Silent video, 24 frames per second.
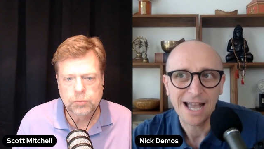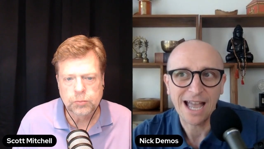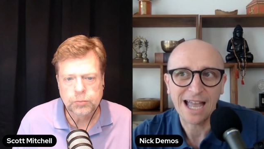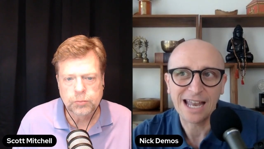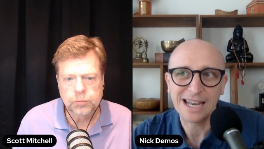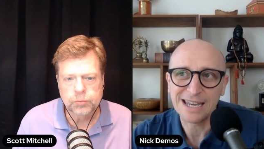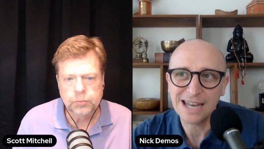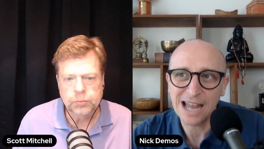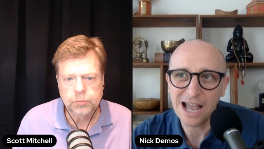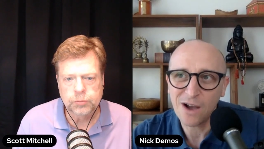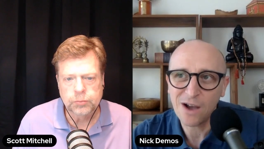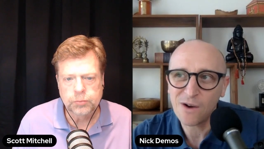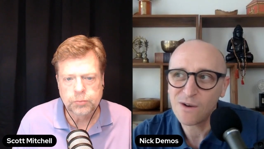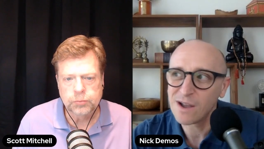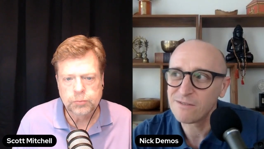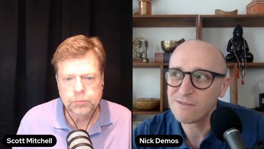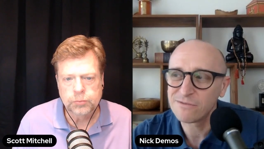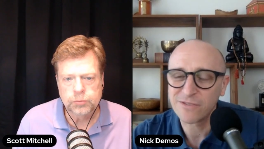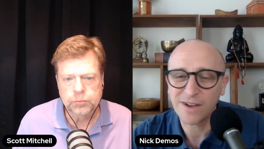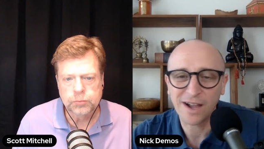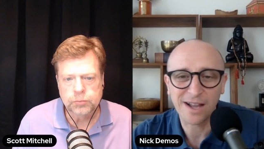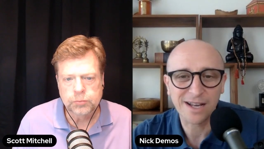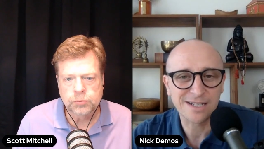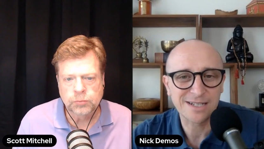Speaker 1: And now
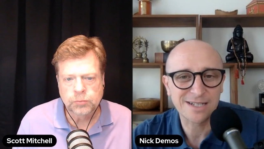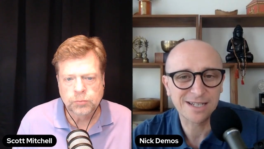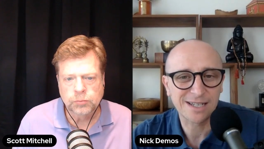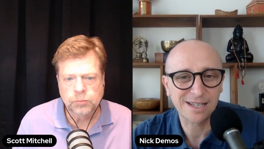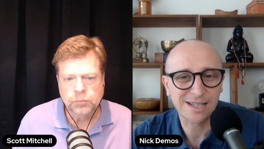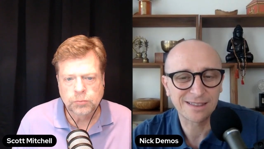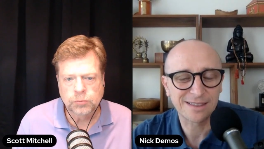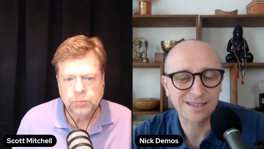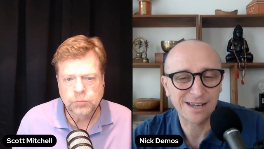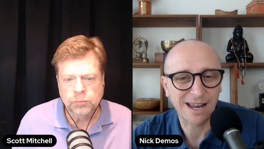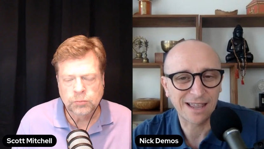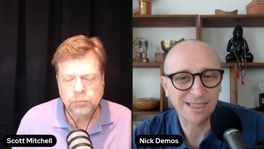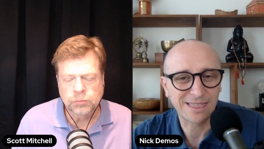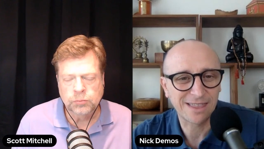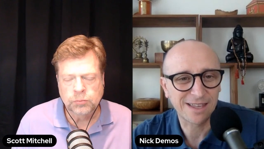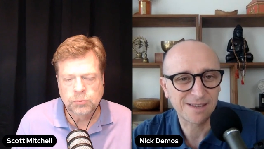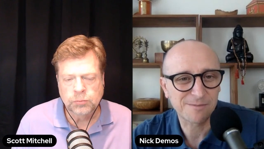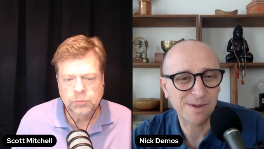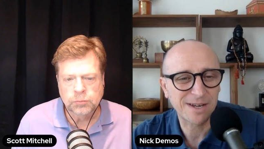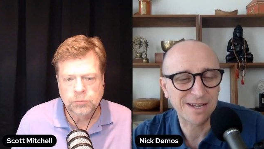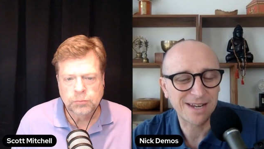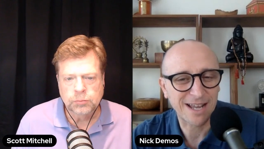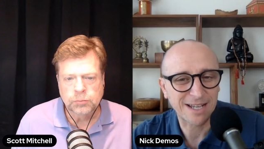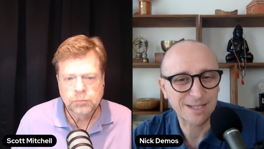I'm finding that I
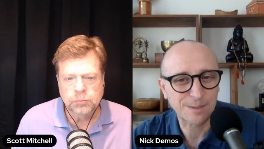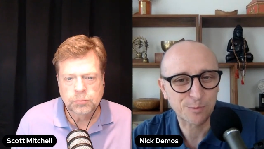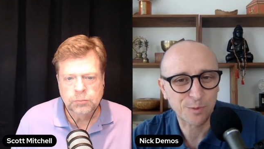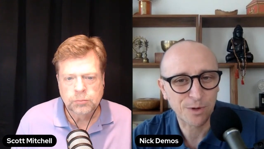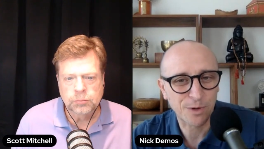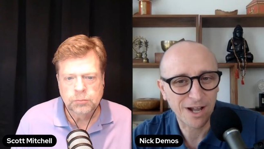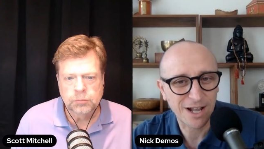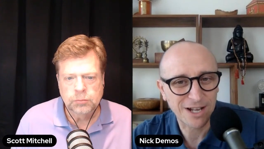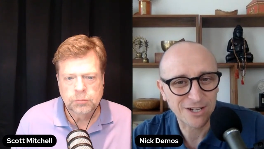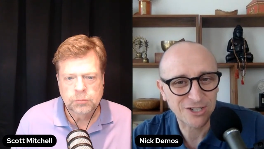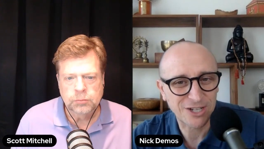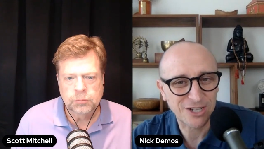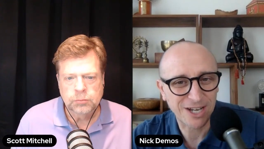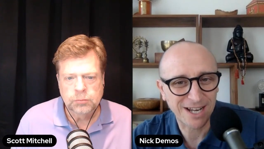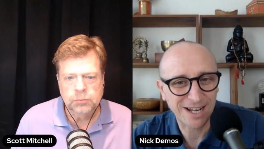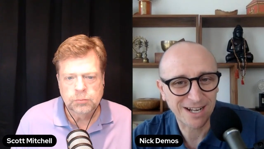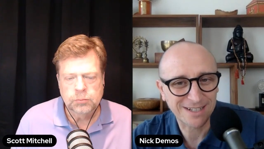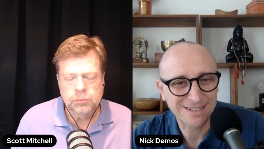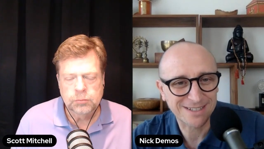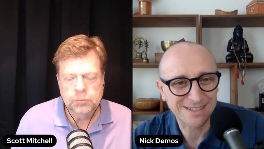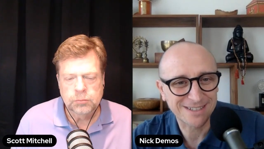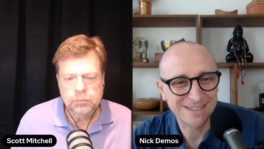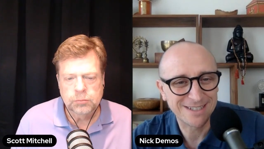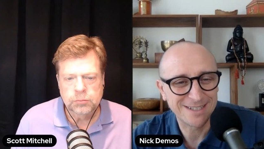think my next
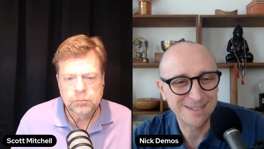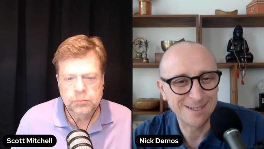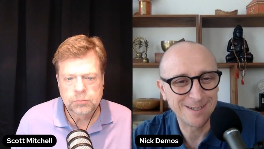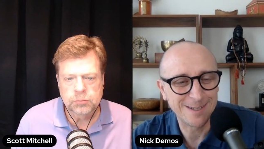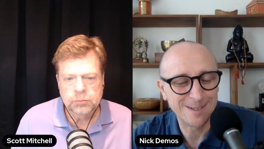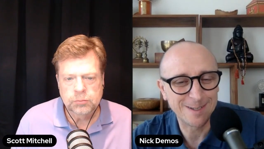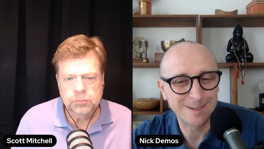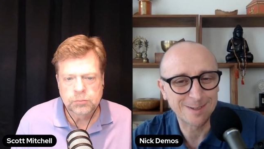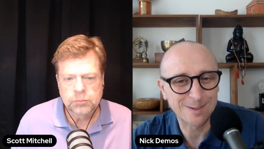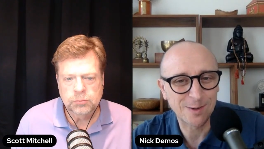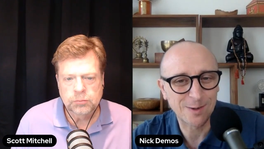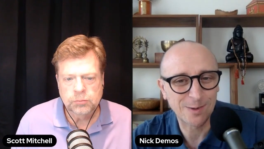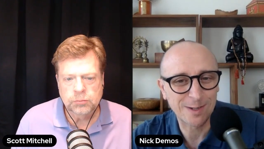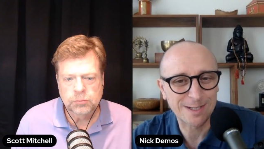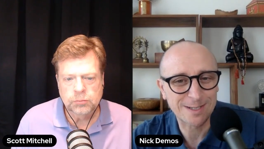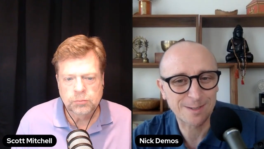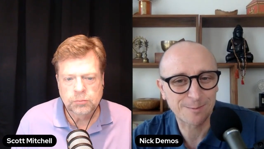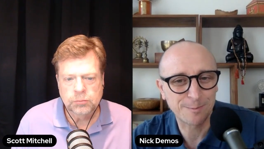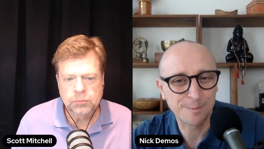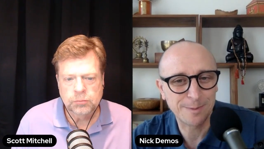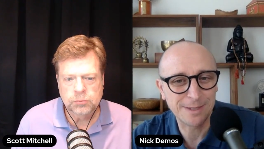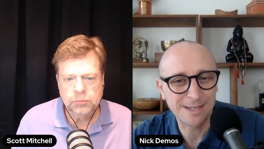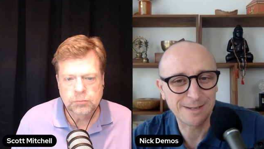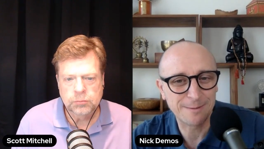project is going
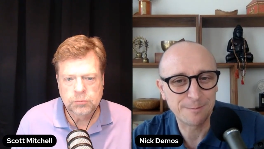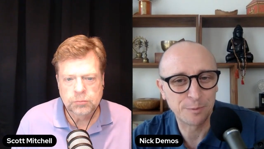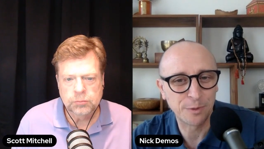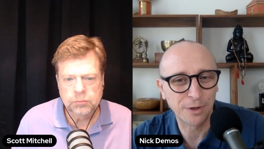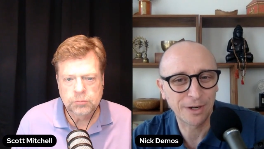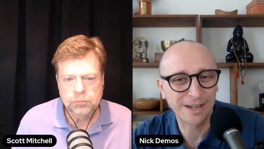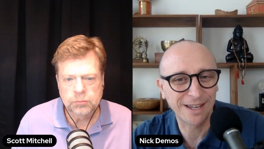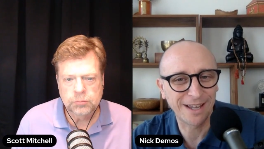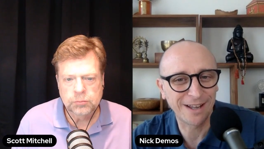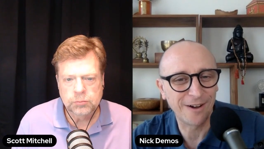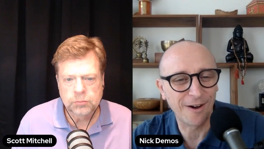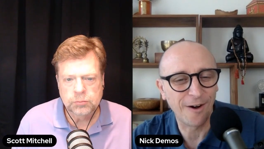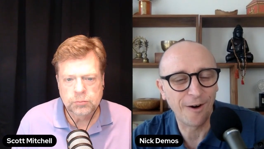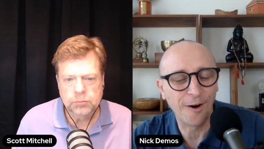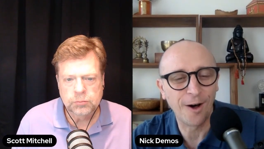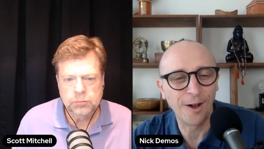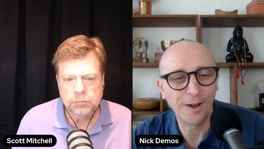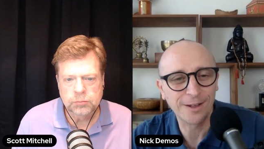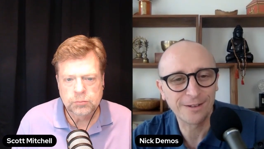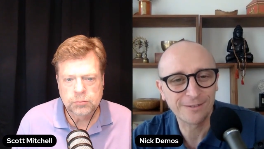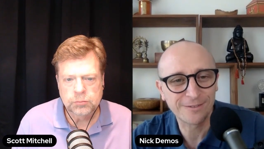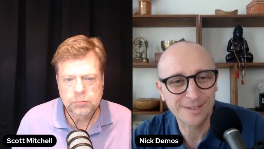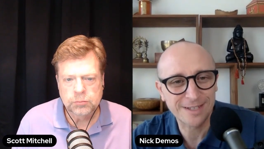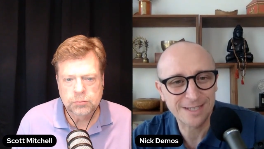to be bringing
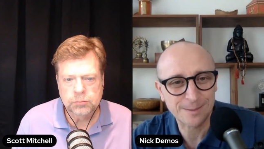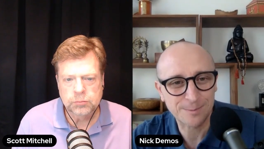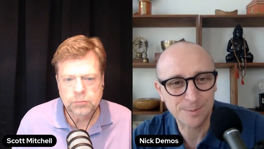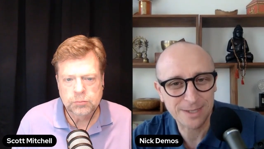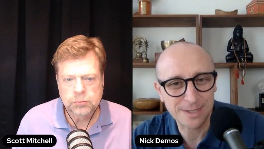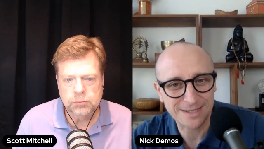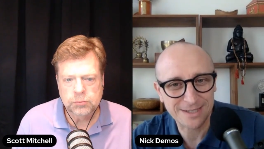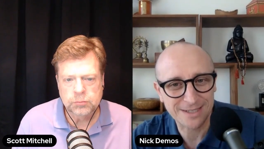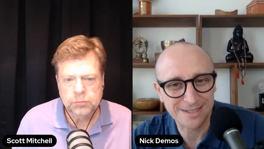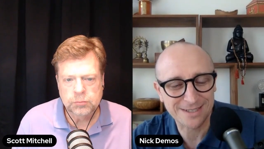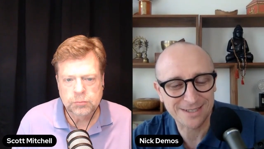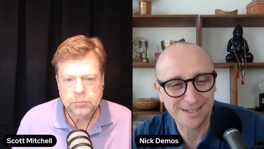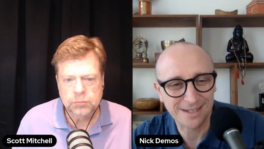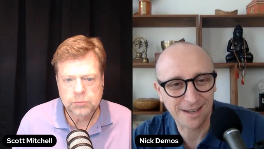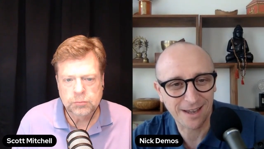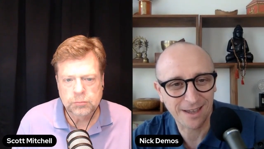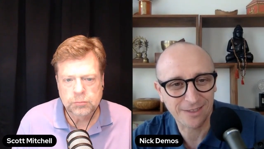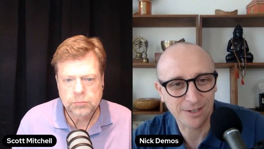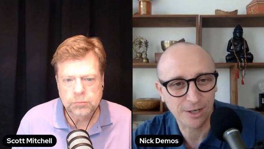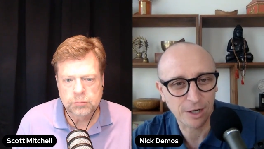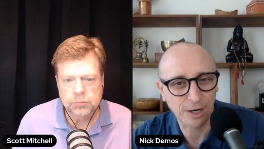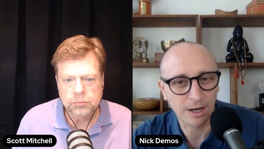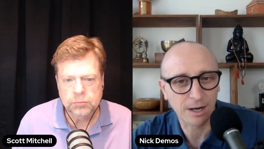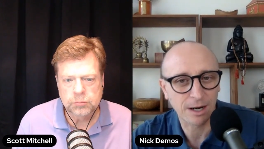all of these pieces
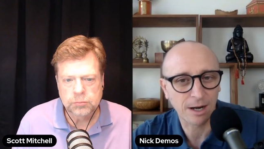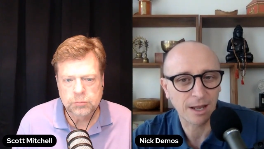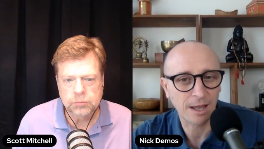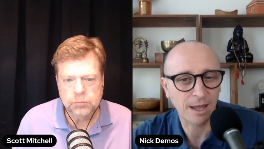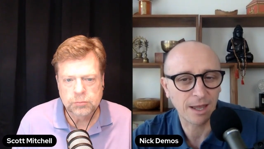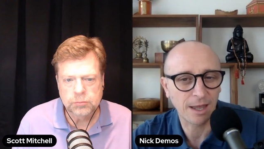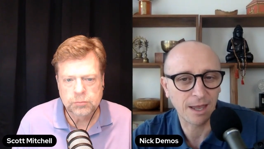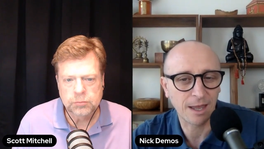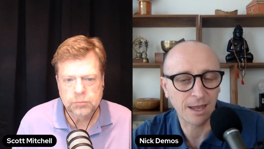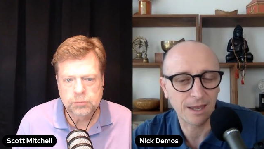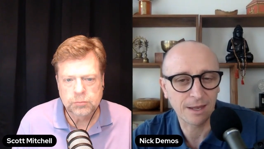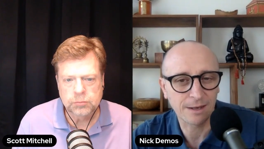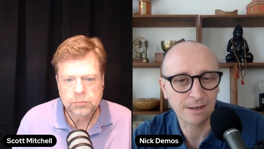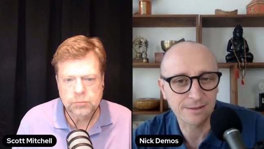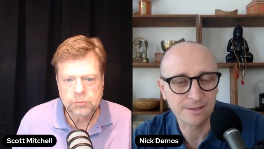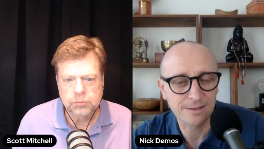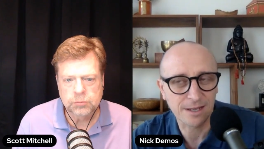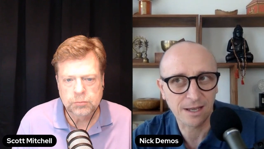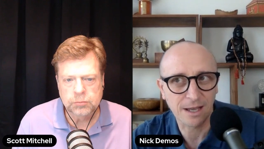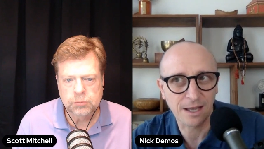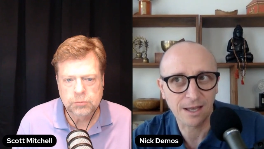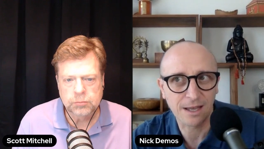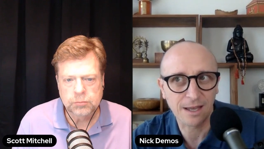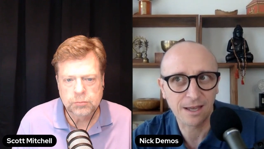together,
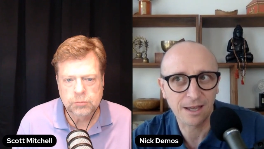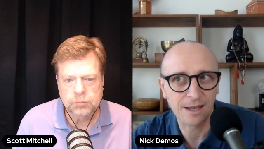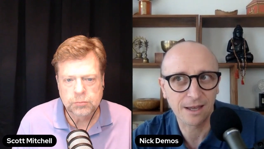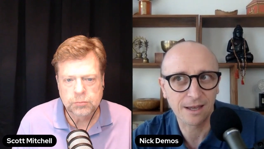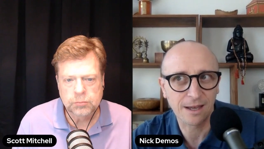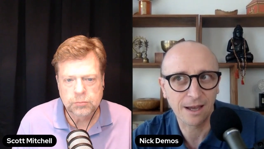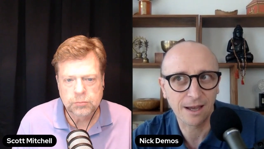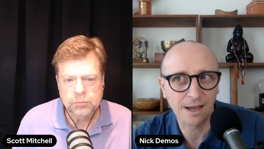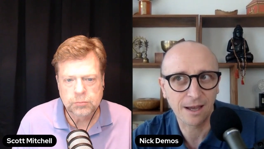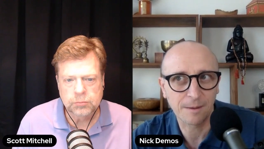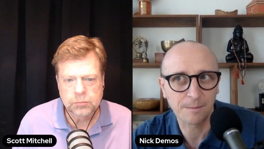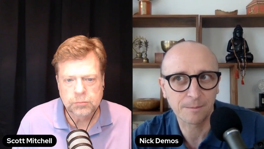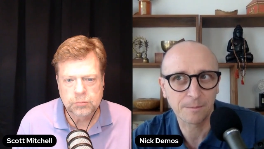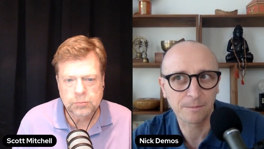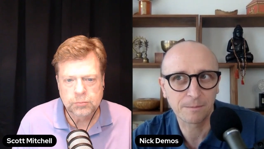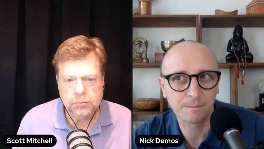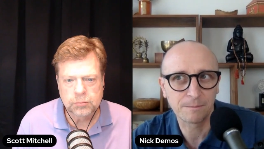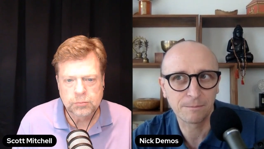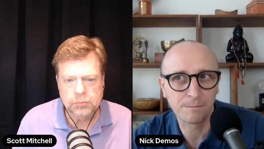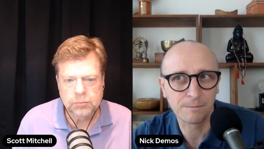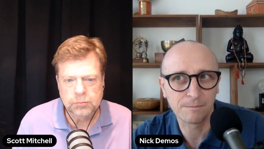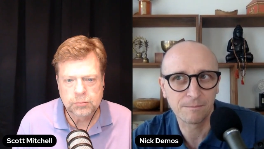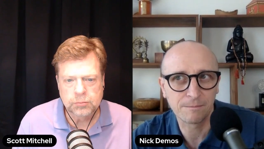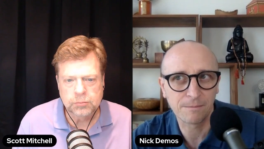and I'm
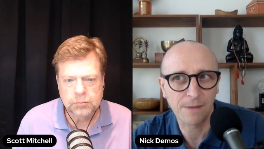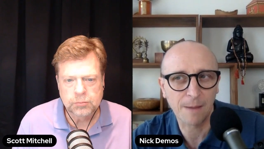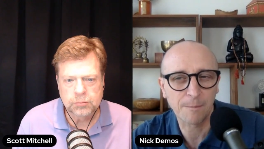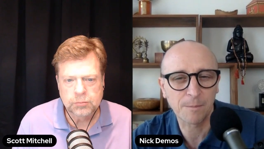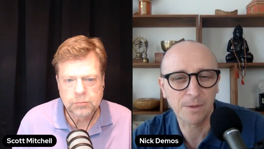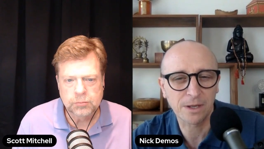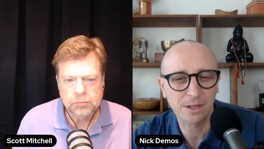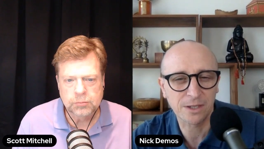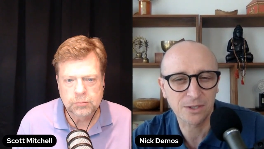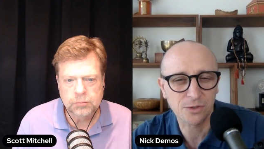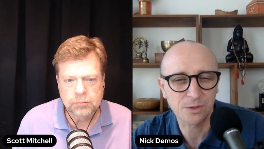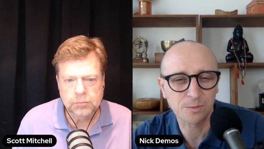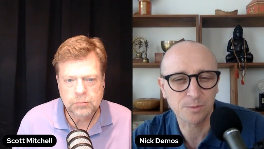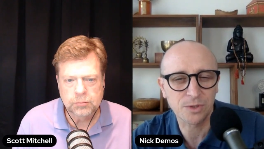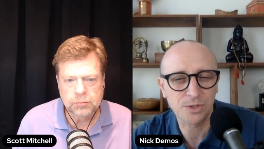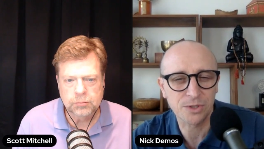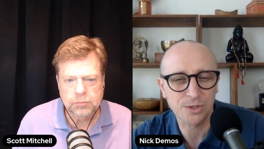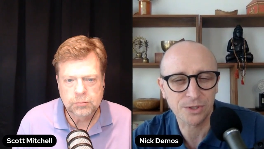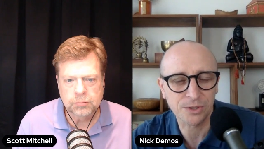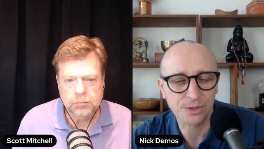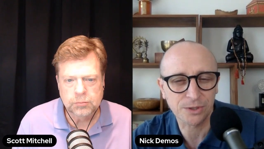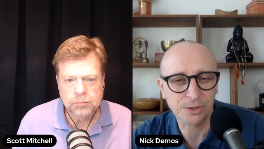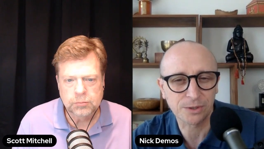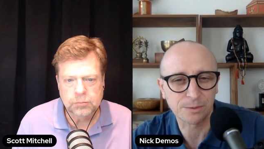going to do a
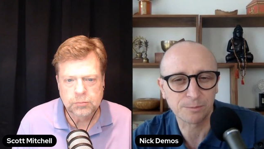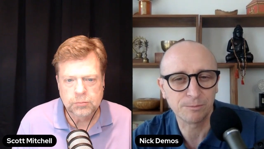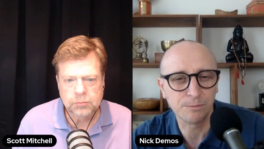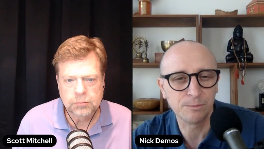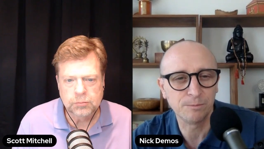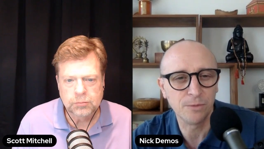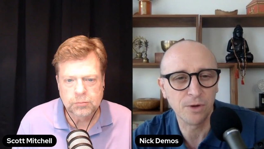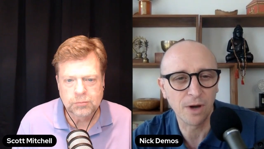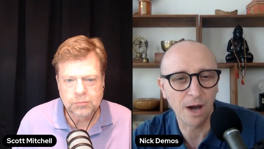musical